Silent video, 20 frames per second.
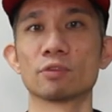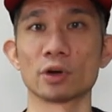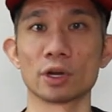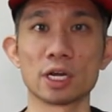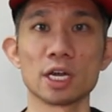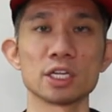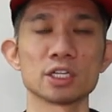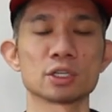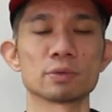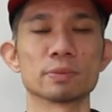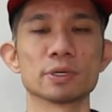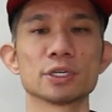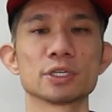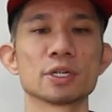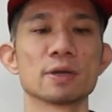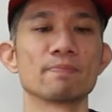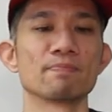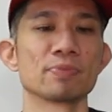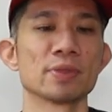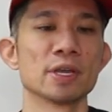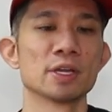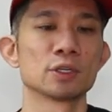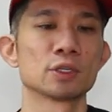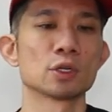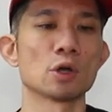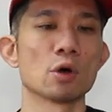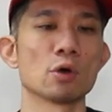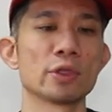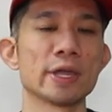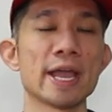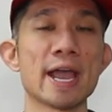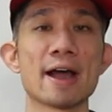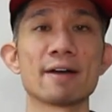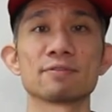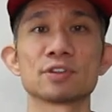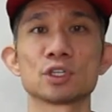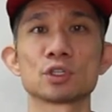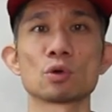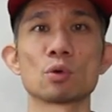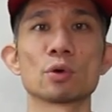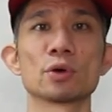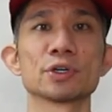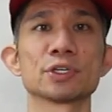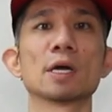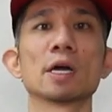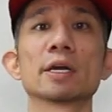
customers. So they have stores,